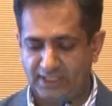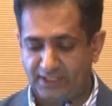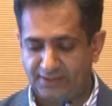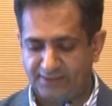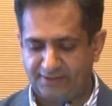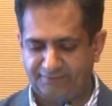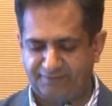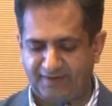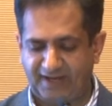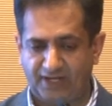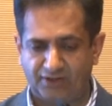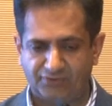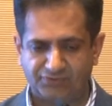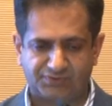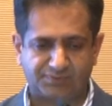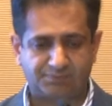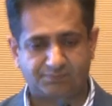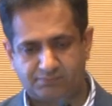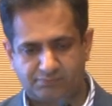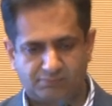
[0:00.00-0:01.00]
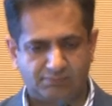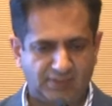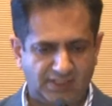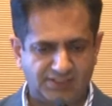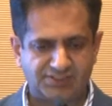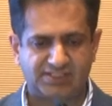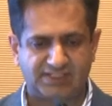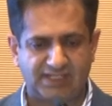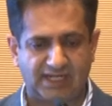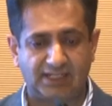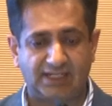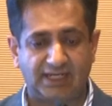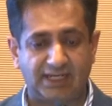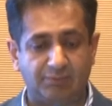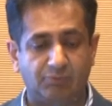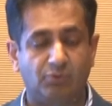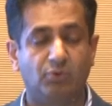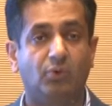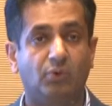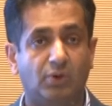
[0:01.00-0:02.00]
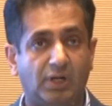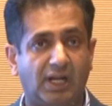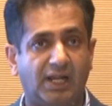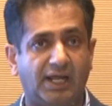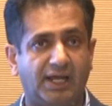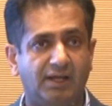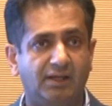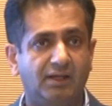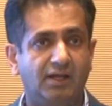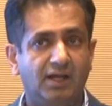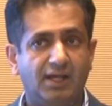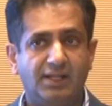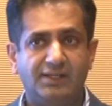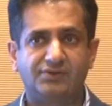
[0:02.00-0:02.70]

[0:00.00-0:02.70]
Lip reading: The valves, incidentally, were all clear.